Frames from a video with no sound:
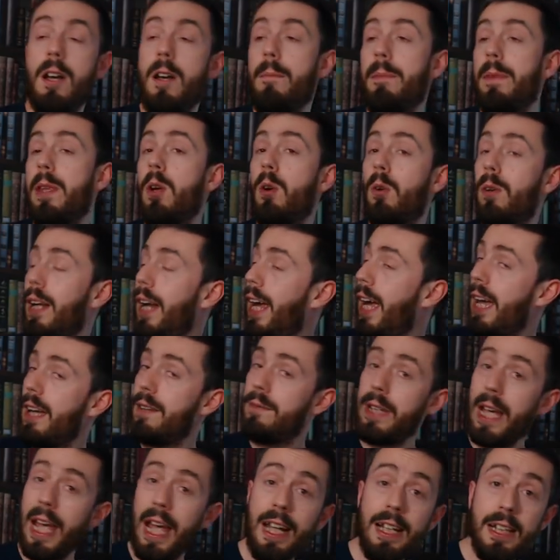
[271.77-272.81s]
You're going to have
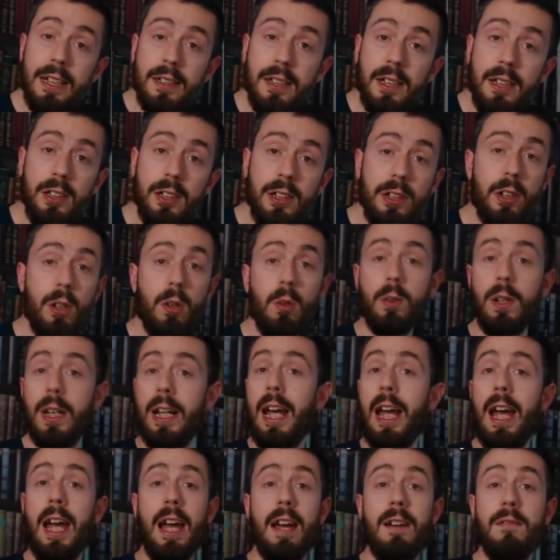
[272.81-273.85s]
editors, you're going
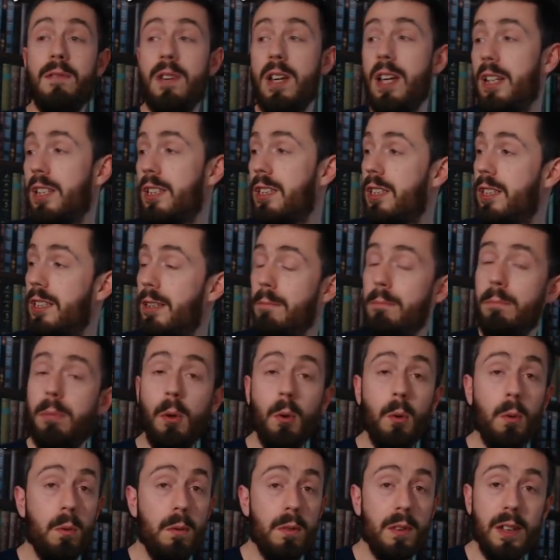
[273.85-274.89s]
to have
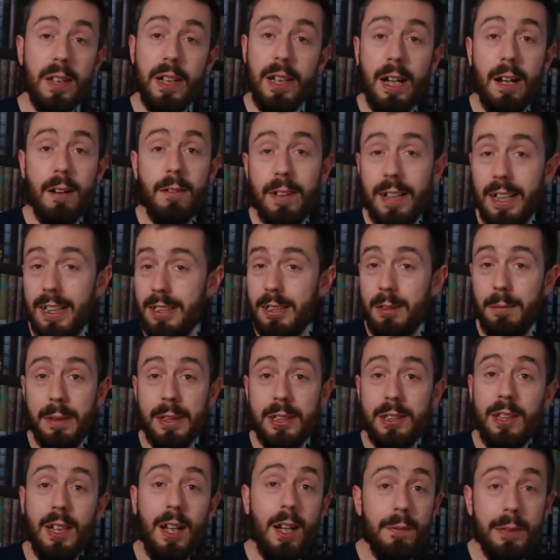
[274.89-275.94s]
simple, you know, customer
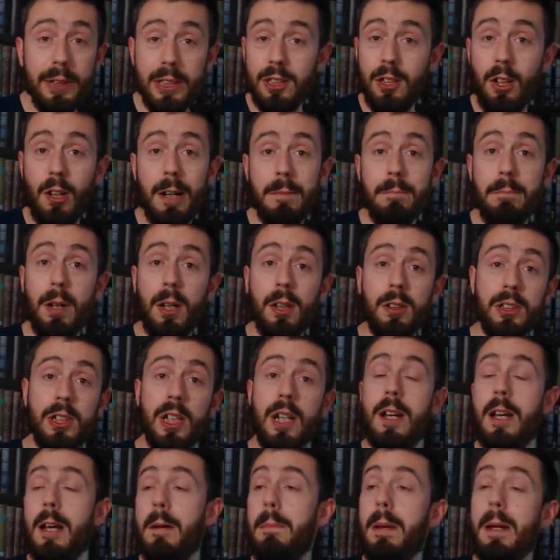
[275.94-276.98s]
service type bots,
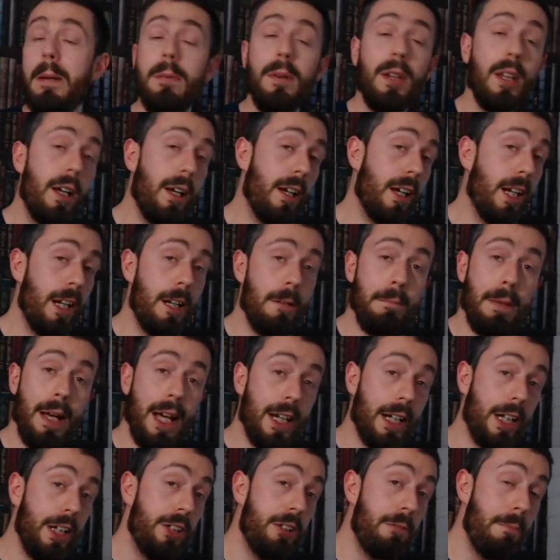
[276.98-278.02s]
people that are going to
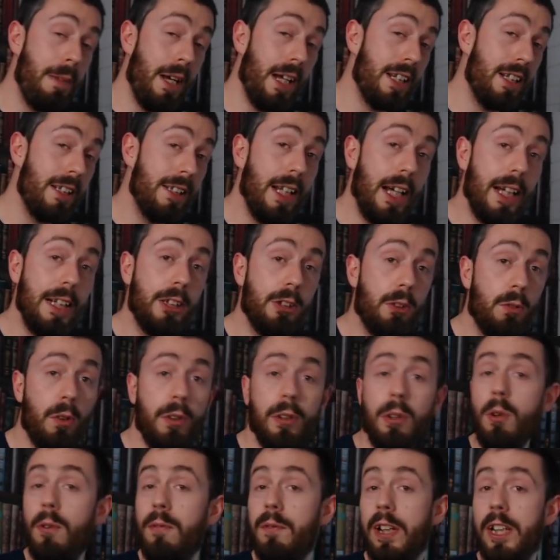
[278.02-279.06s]
package metadata on
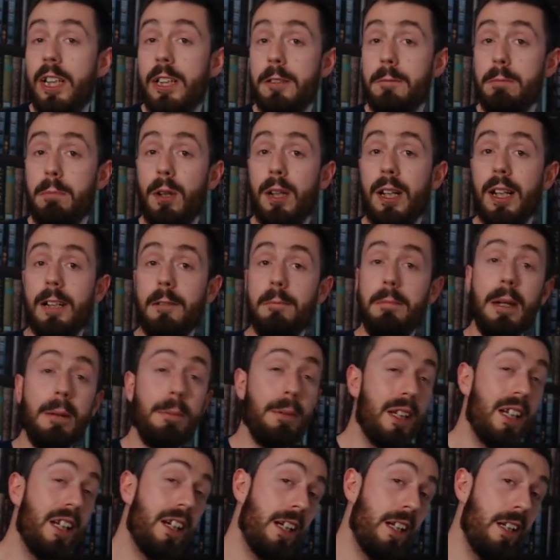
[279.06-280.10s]
your finished product, people
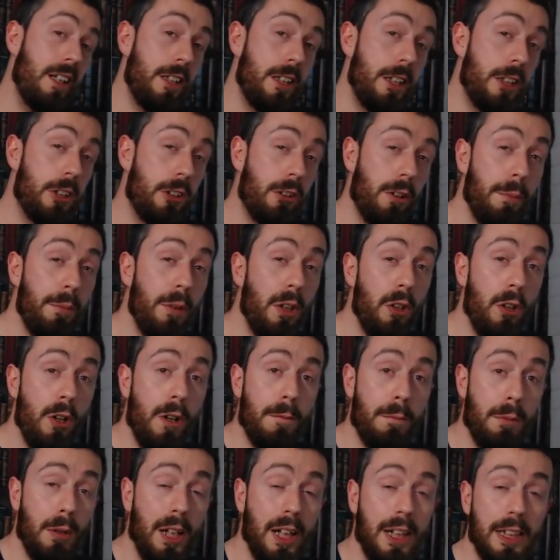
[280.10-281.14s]
that are going to distribute your
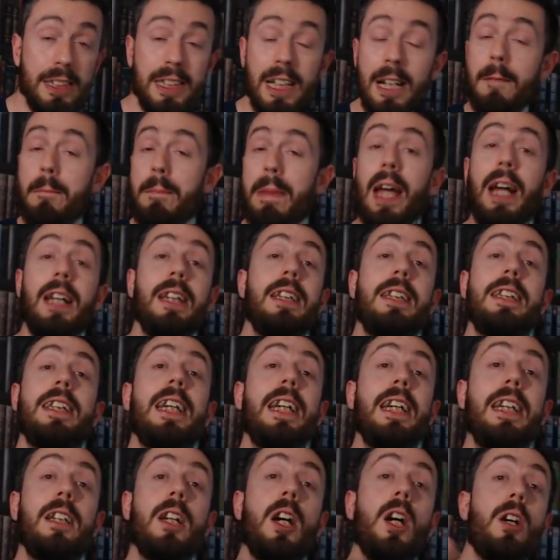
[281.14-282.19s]
product, and
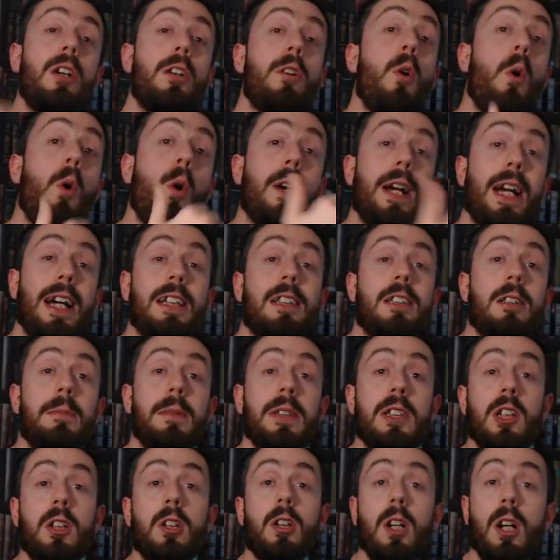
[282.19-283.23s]
indeed your customers
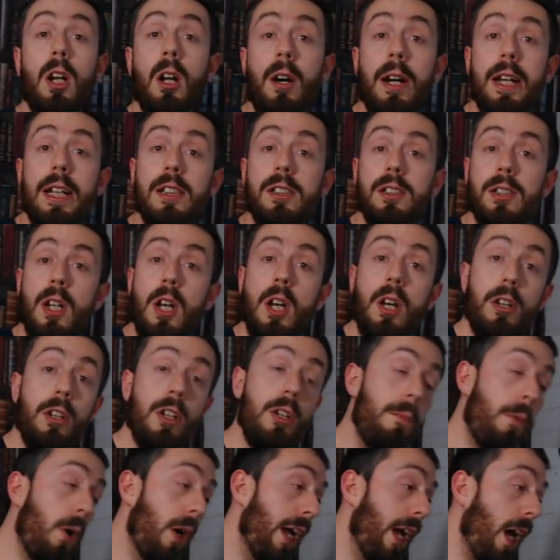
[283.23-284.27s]
and clients. You
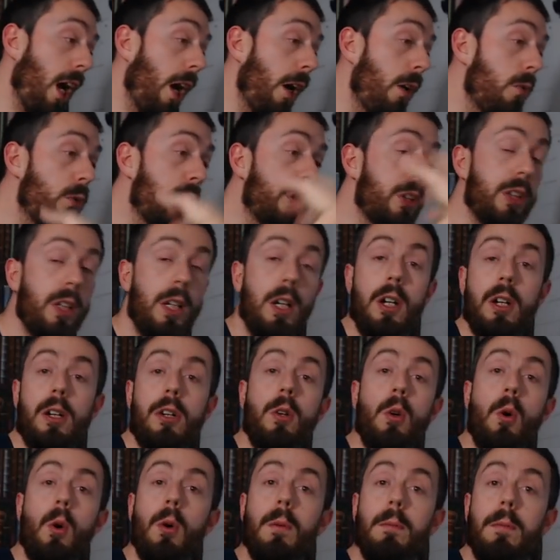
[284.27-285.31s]
might host
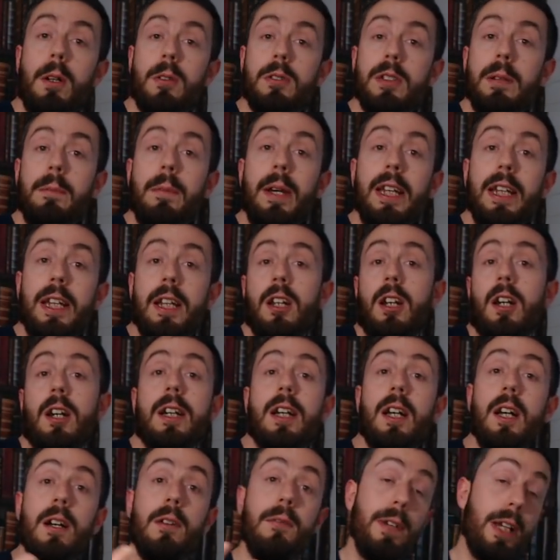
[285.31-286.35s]
your multimedia, like
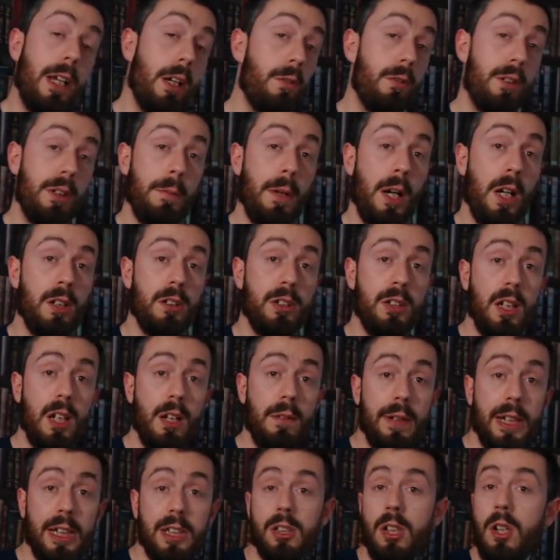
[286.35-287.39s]
a video on demand
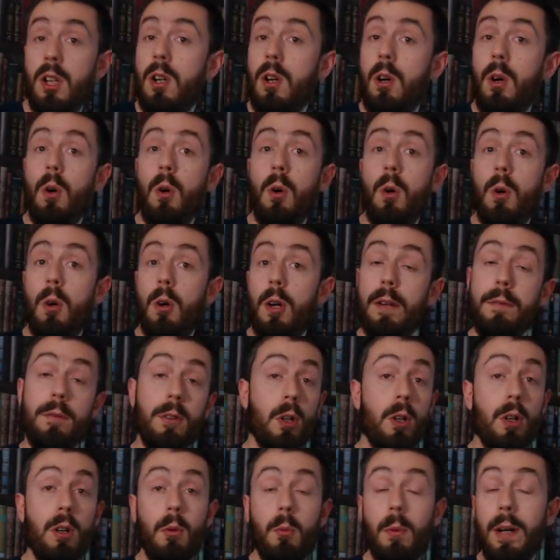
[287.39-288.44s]
service, or if
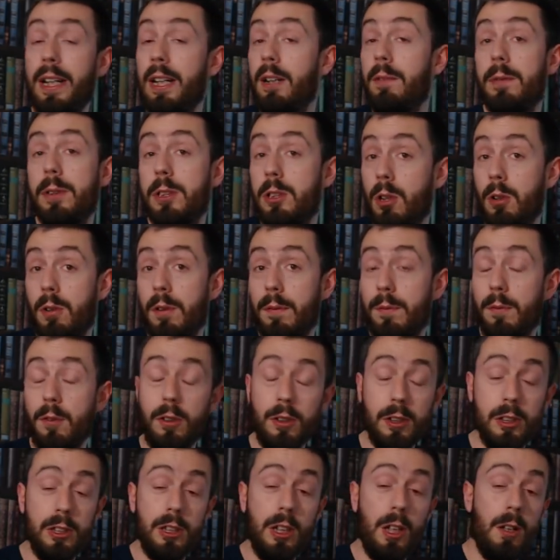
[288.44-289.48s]
you're a wedding photographer, for
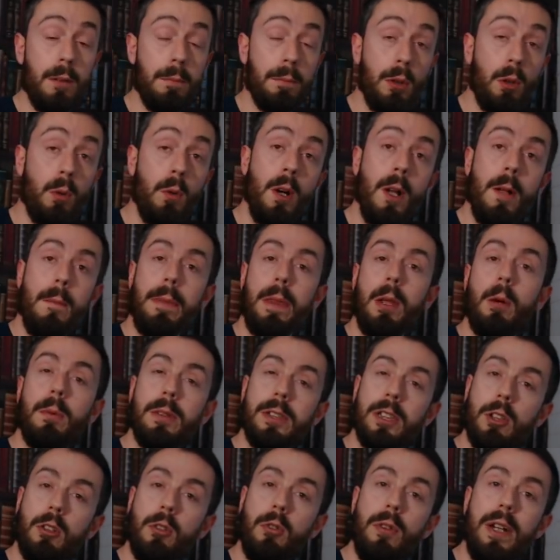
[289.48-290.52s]
example, they want
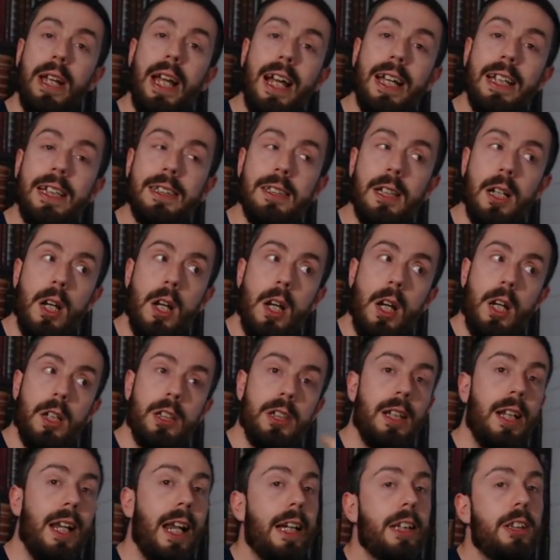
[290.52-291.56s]
to create
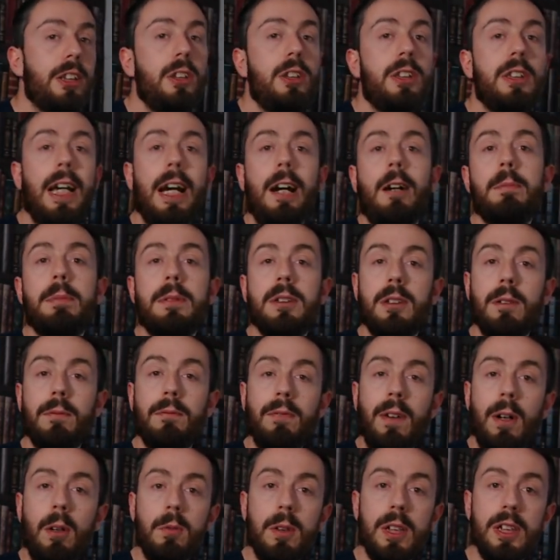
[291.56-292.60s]
selections, albums and
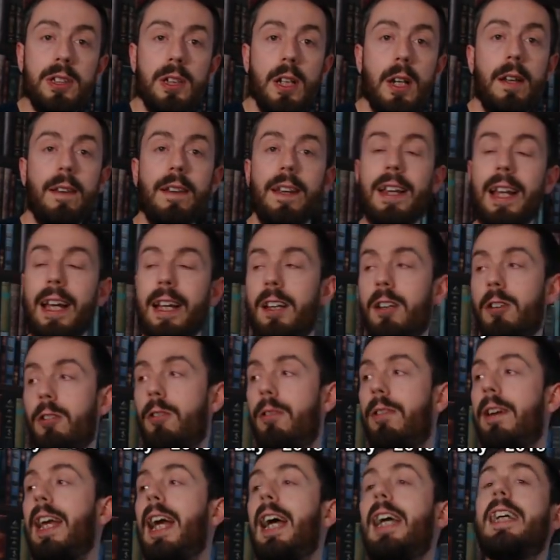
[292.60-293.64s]
folders that they can
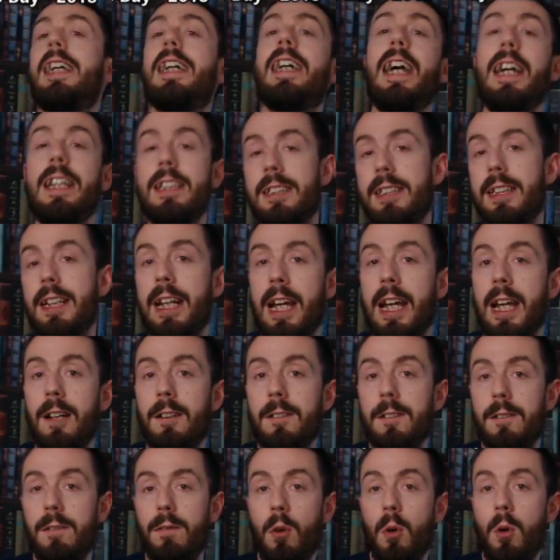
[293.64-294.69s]
create guest
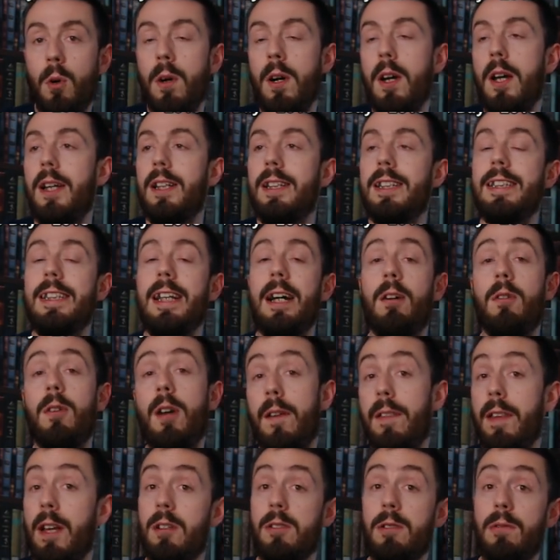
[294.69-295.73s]
accounts for to
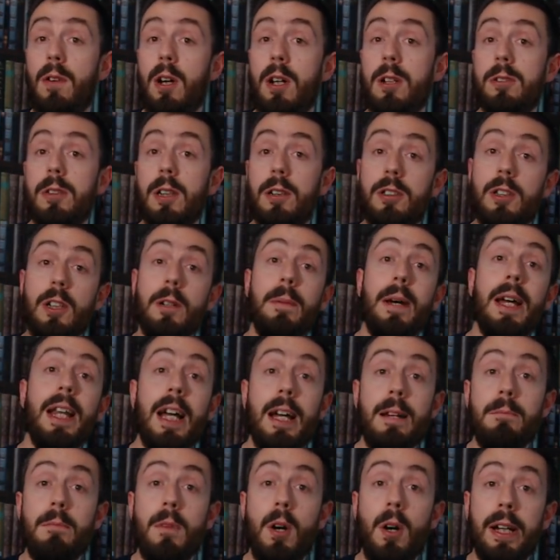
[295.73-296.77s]
download those files. So do bear that
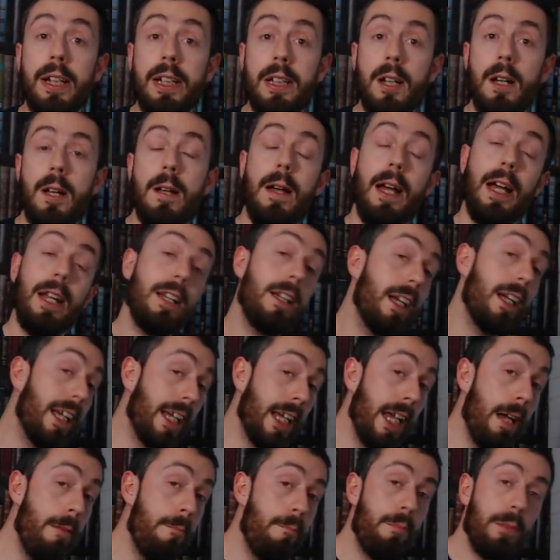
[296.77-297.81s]
in mind, and
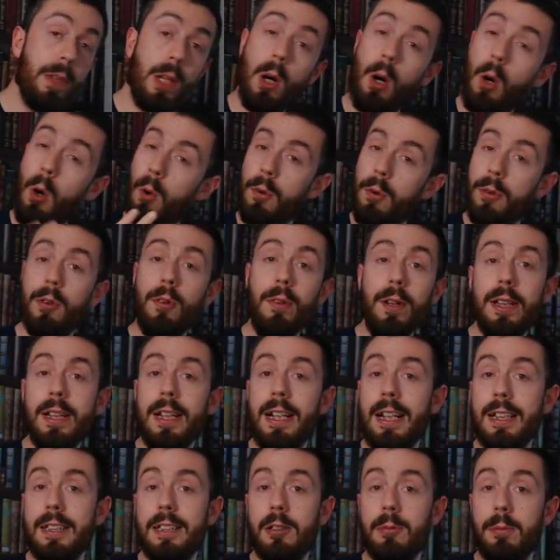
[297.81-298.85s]
again, All three of the N
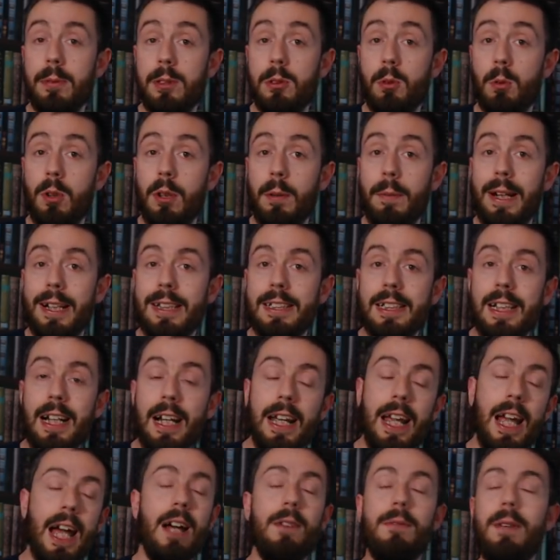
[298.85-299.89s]
A Ss we're talking about
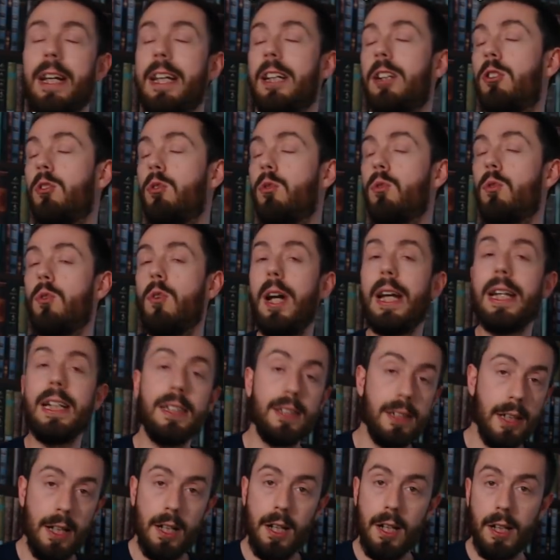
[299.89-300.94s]
today have a
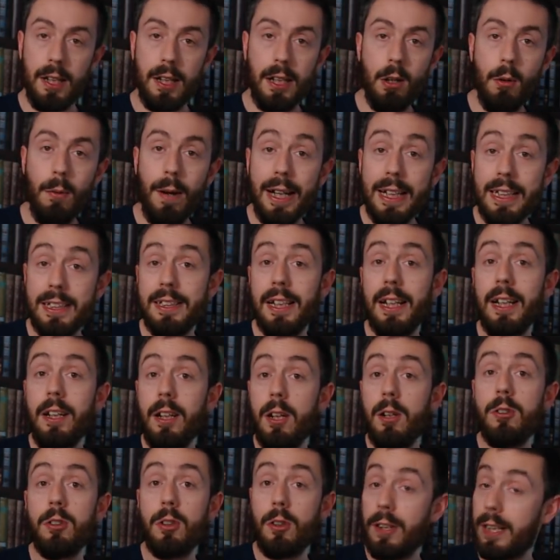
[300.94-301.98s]
great U A C,
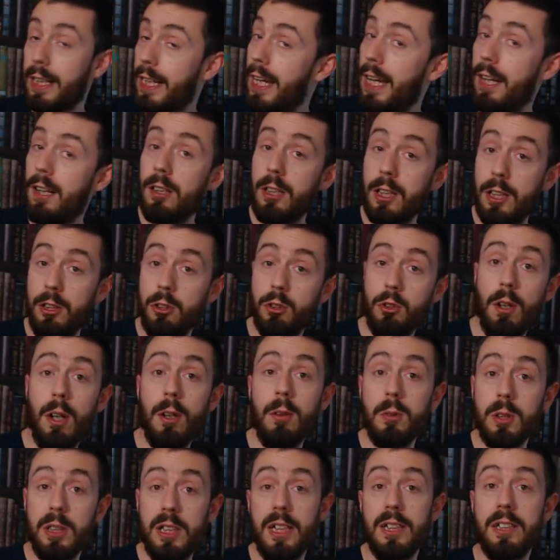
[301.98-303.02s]
user account control
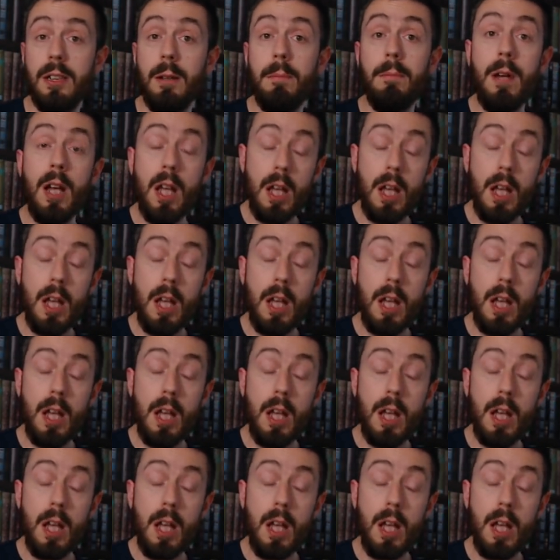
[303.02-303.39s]
system,